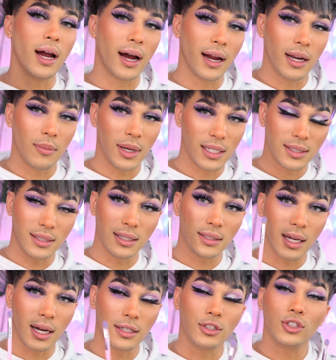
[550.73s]
eye and it makes this
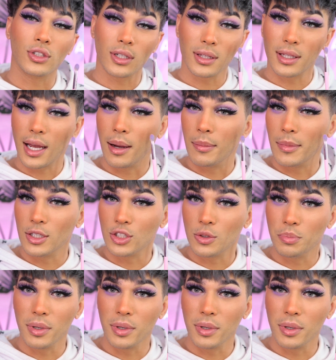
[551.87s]
eye just look that much